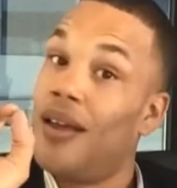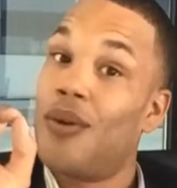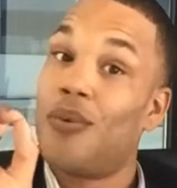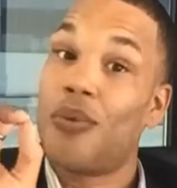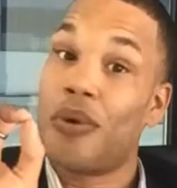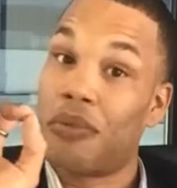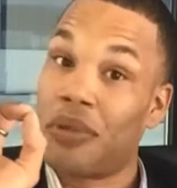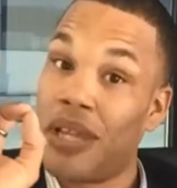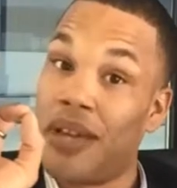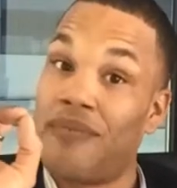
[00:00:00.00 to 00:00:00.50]

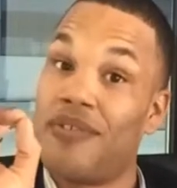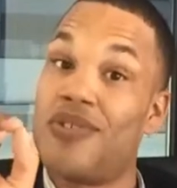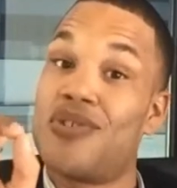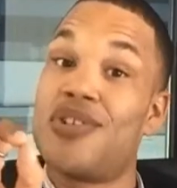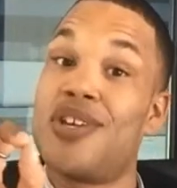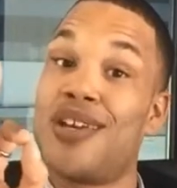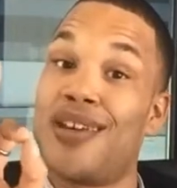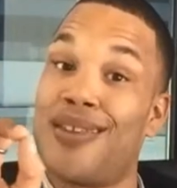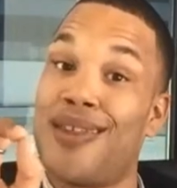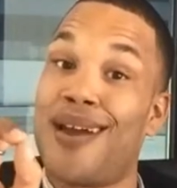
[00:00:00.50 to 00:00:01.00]
We would love to
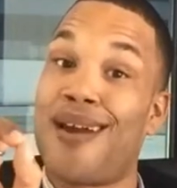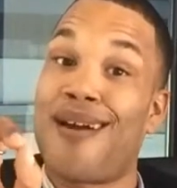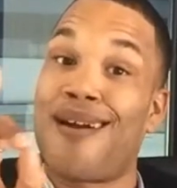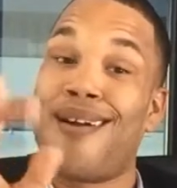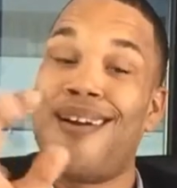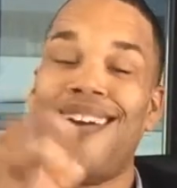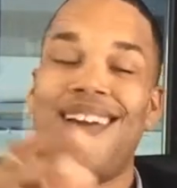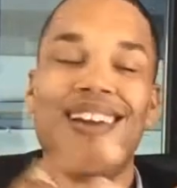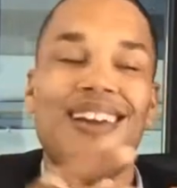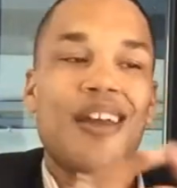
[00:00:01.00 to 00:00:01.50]
see you
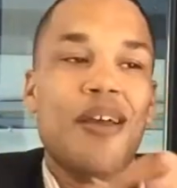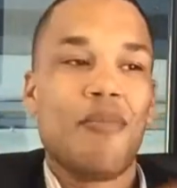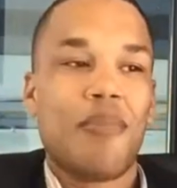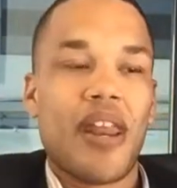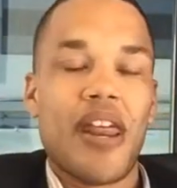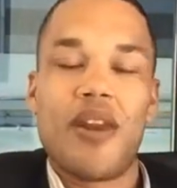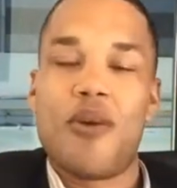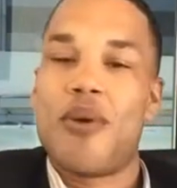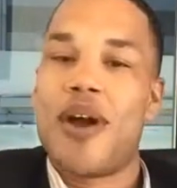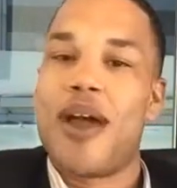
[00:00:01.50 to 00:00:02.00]
there.
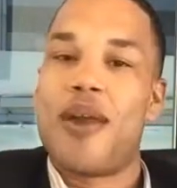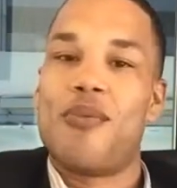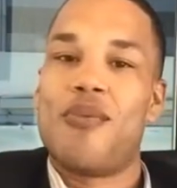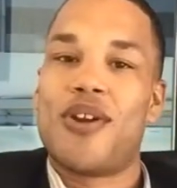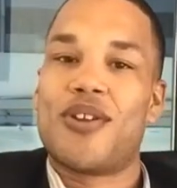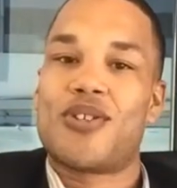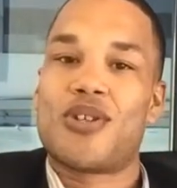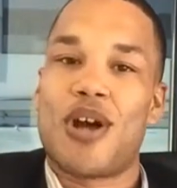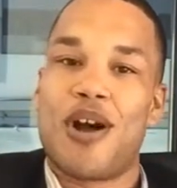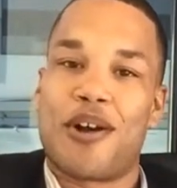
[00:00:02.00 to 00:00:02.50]
But anyway, I don't
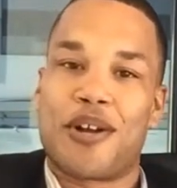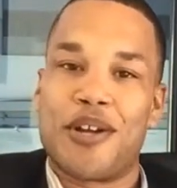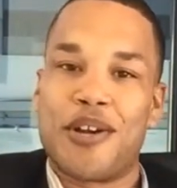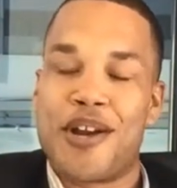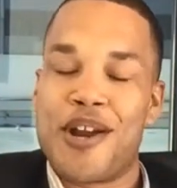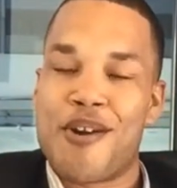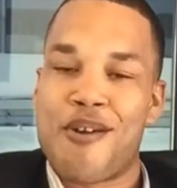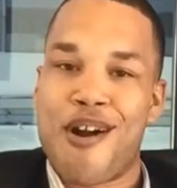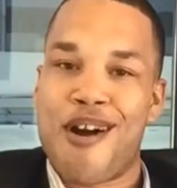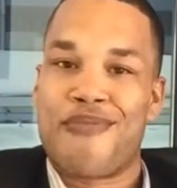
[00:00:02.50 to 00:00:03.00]
want to talk your
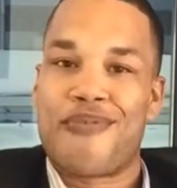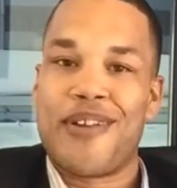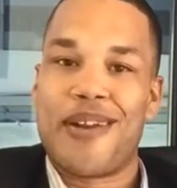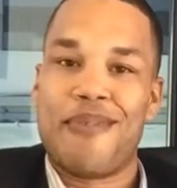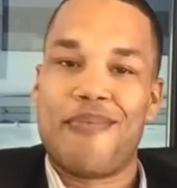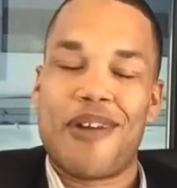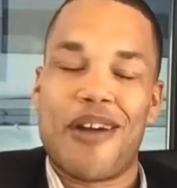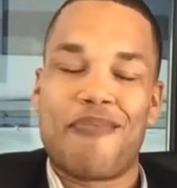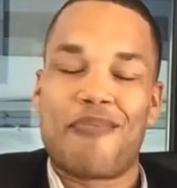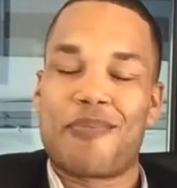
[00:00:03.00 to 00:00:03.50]
ear off.
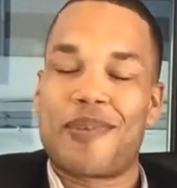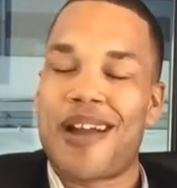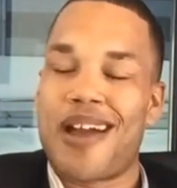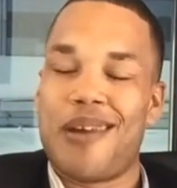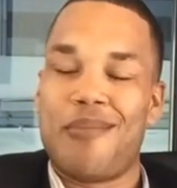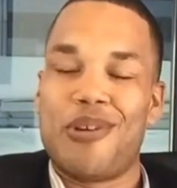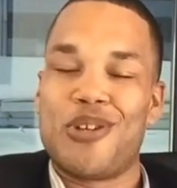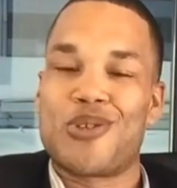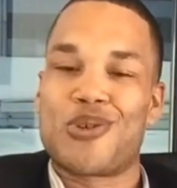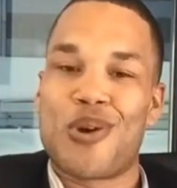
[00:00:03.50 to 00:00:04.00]
I've
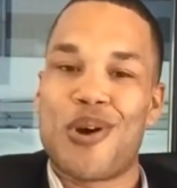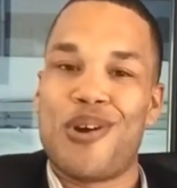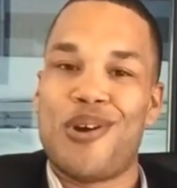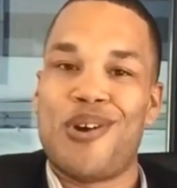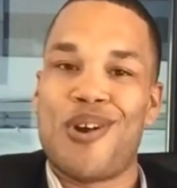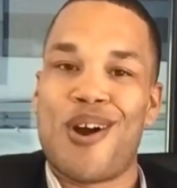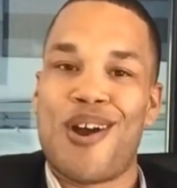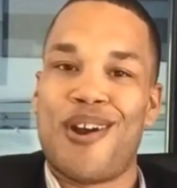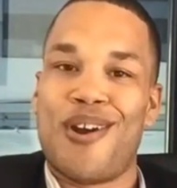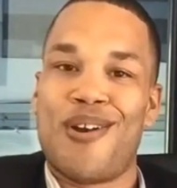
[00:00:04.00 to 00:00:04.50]
kind of been
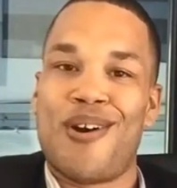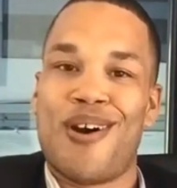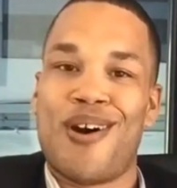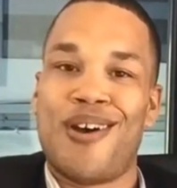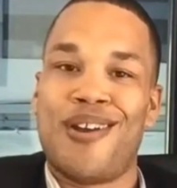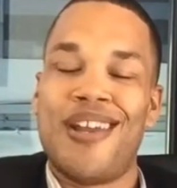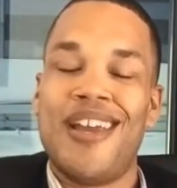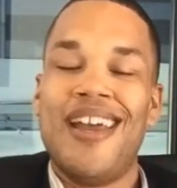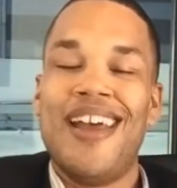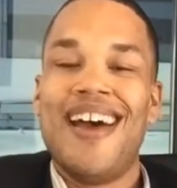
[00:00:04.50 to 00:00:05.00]
droning on and
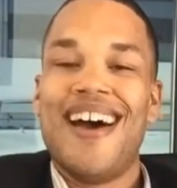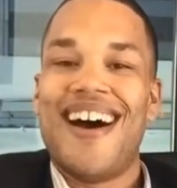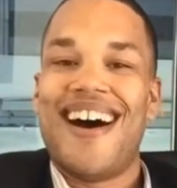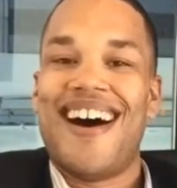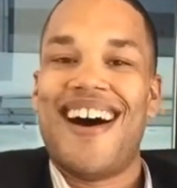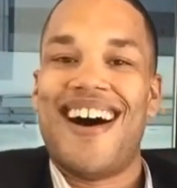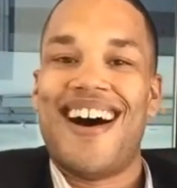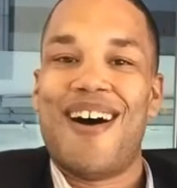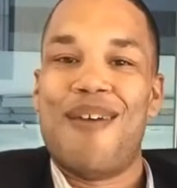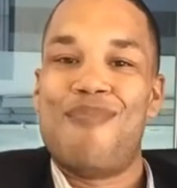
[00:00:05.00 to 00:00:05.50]
on,
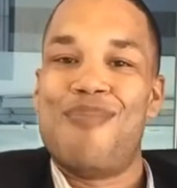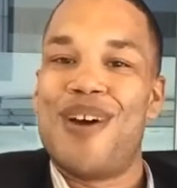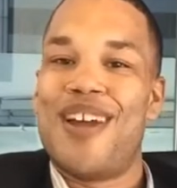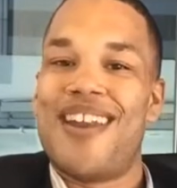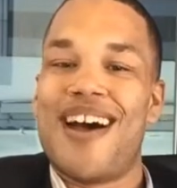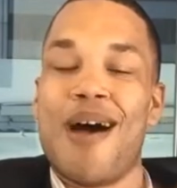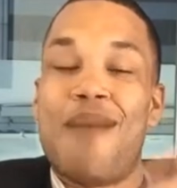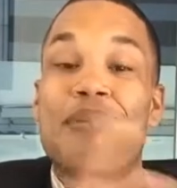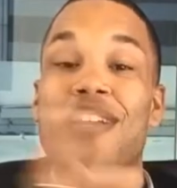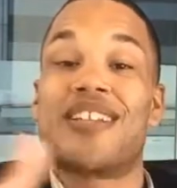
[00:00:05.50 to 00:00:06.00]

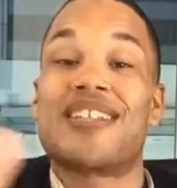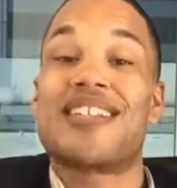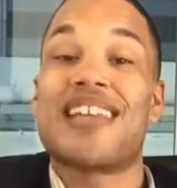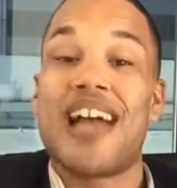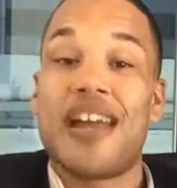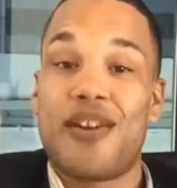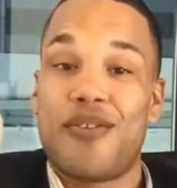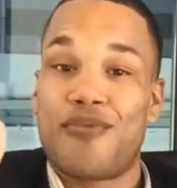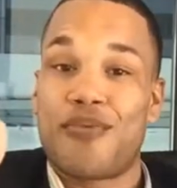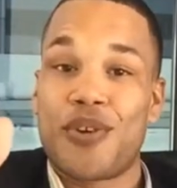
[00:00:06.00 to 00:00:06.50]
but I'm
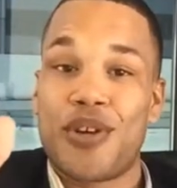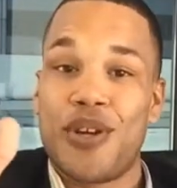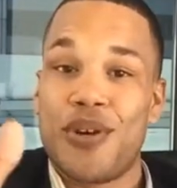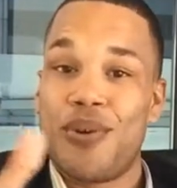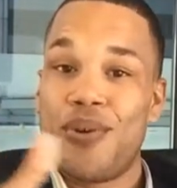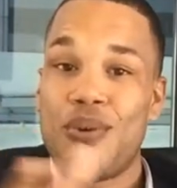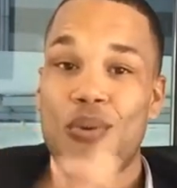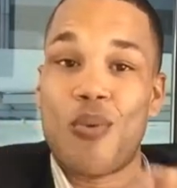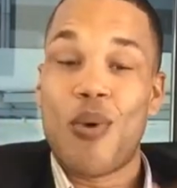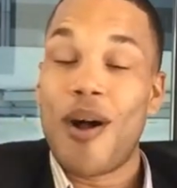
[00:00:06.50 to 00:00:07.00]
excited for
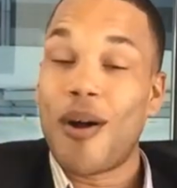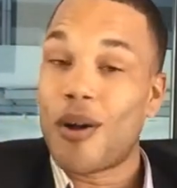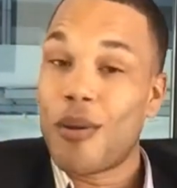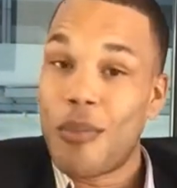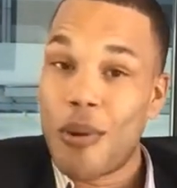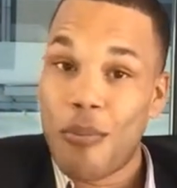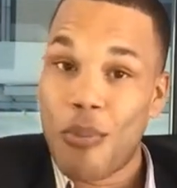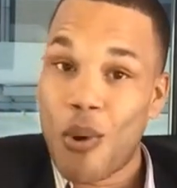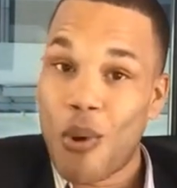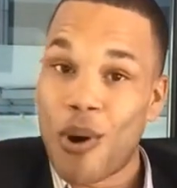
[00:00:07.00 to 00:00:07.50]
you.
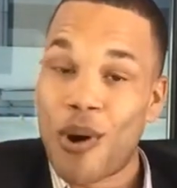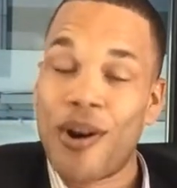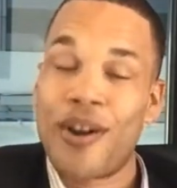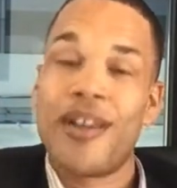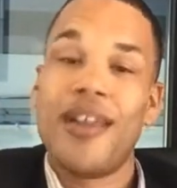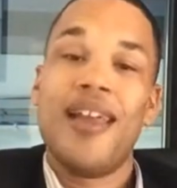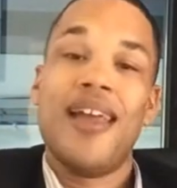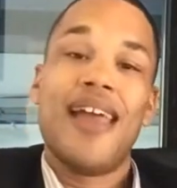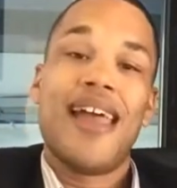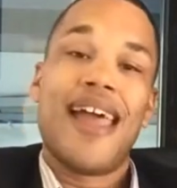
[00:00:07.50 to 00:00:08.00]
Welcome
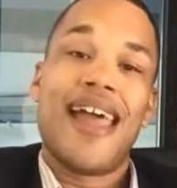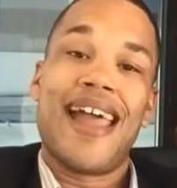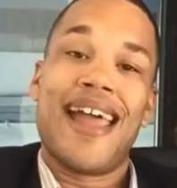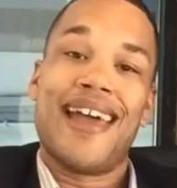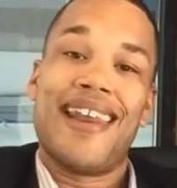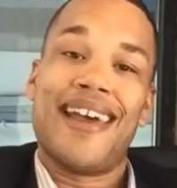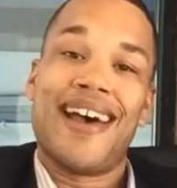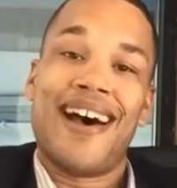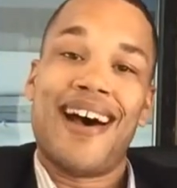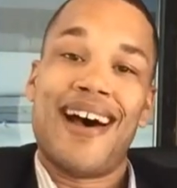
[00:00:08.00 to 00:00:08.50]
aboard,
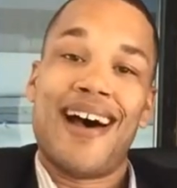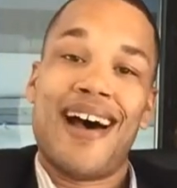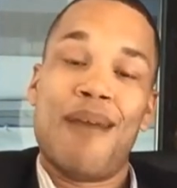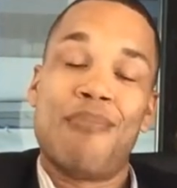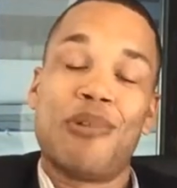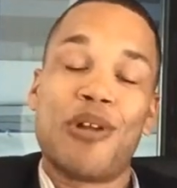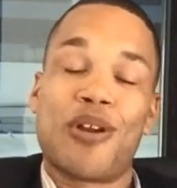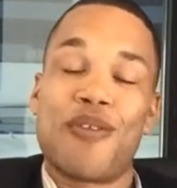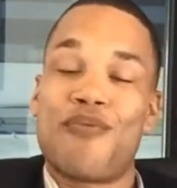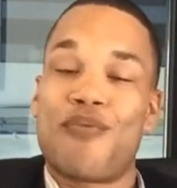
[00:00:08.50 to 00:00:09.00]
and
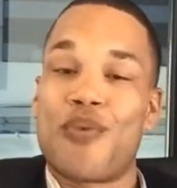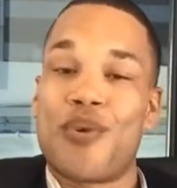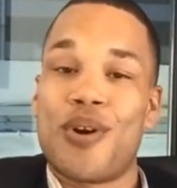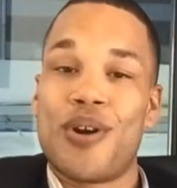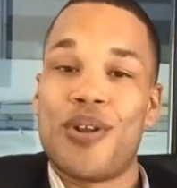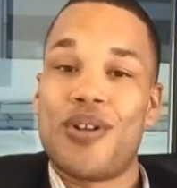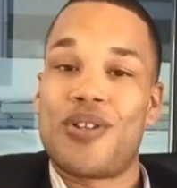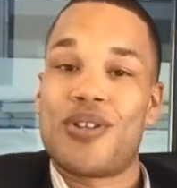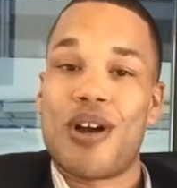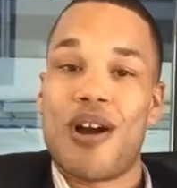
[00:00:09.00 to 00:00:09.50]
I'm looking
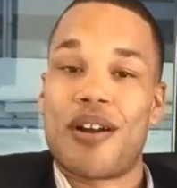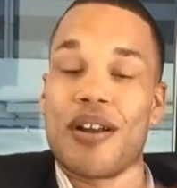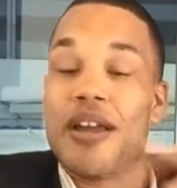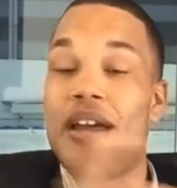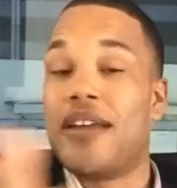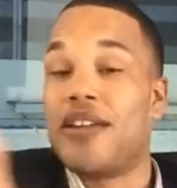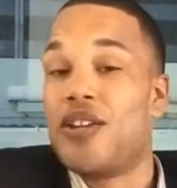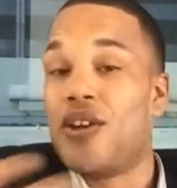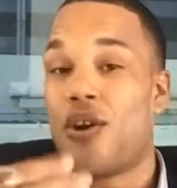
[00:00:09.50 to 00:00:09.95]
forward to talk.